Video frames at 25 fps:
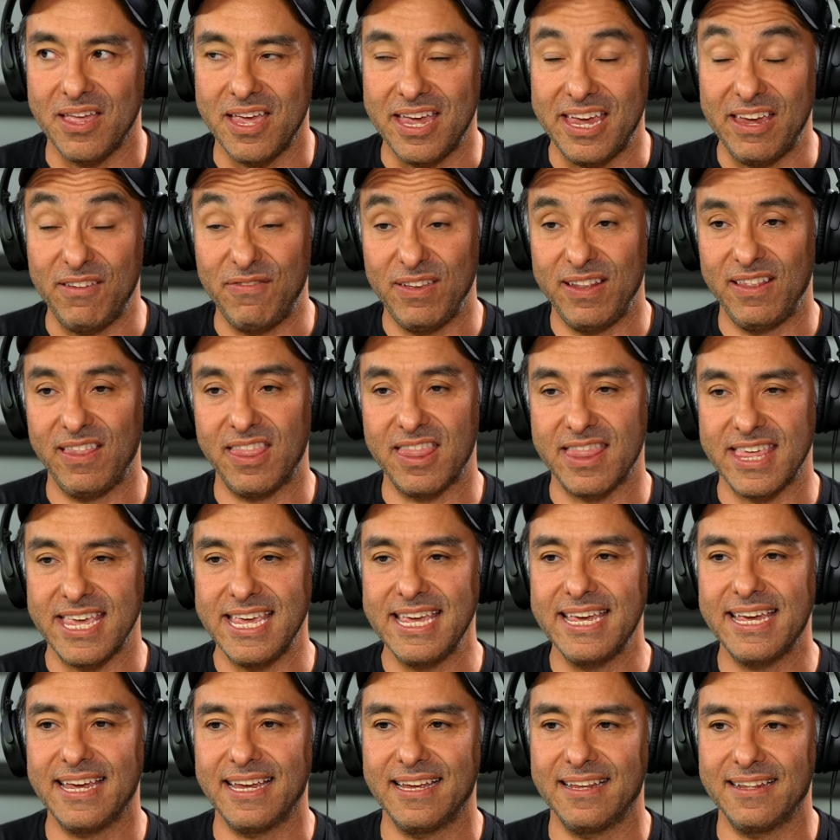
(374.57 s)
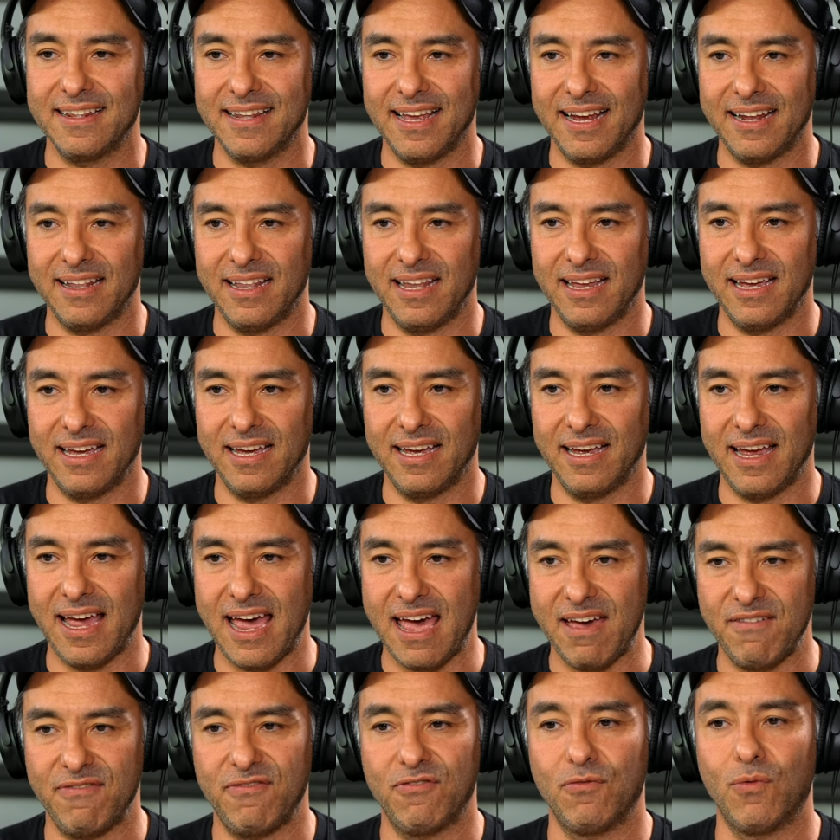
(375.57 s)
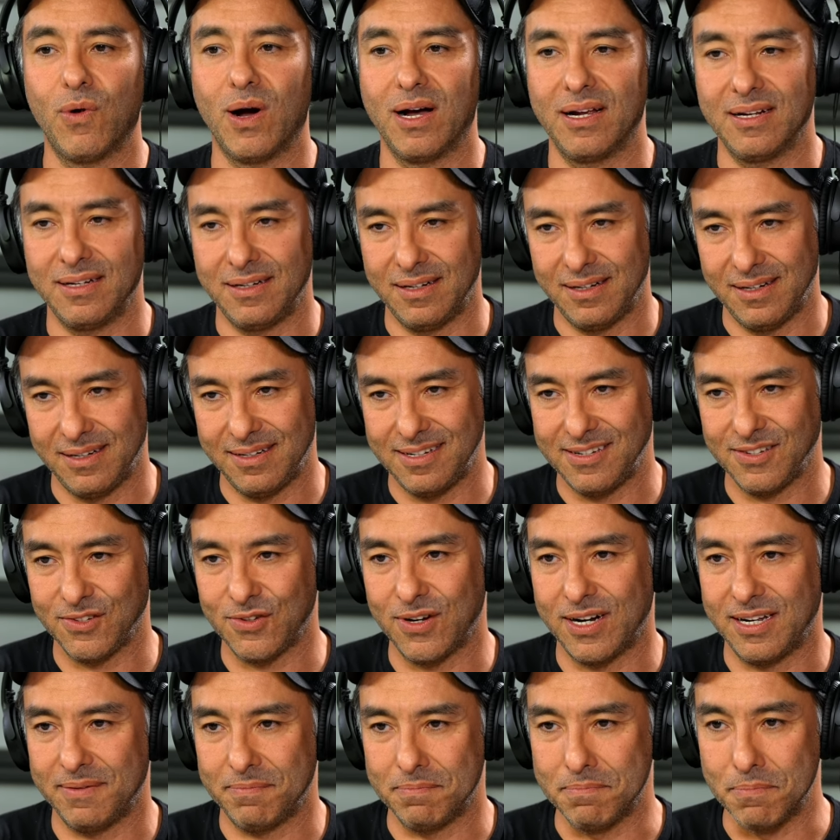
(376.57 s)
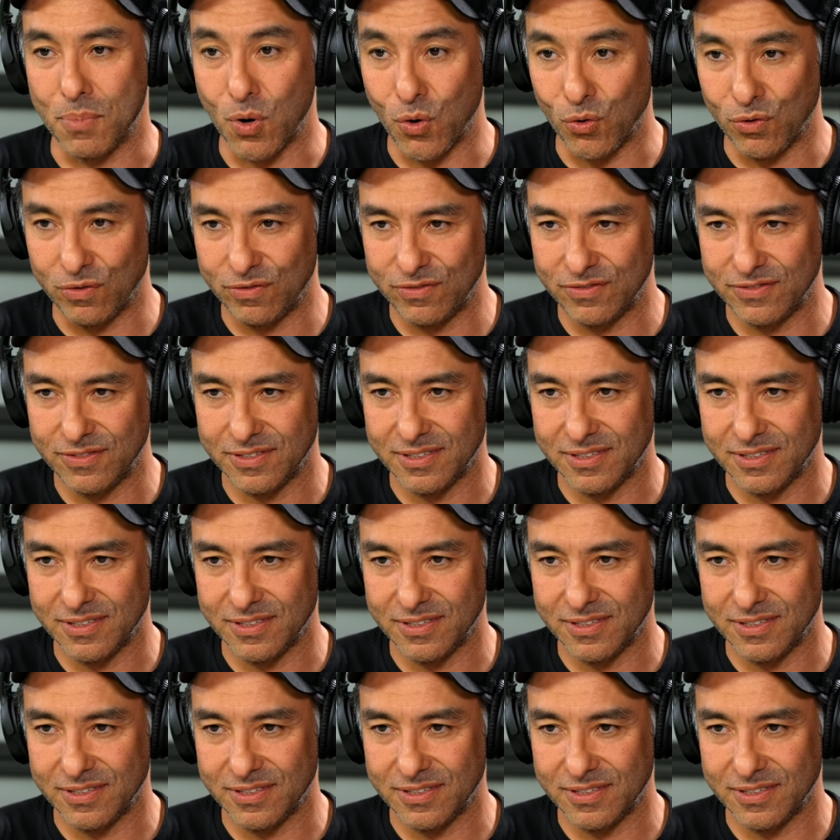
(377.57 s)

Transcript: even thinking that the F1 is gonna move